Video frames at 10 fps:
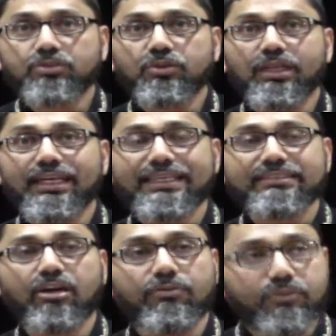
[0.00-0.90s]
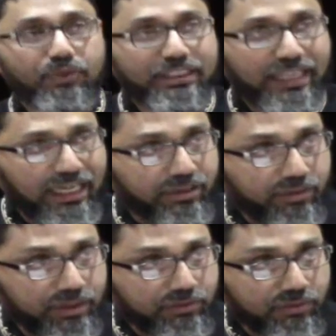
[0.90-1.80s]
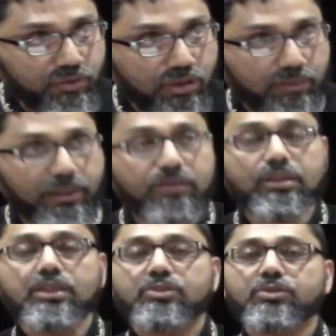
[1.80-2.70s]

Sunnah is of three categories when we talk about.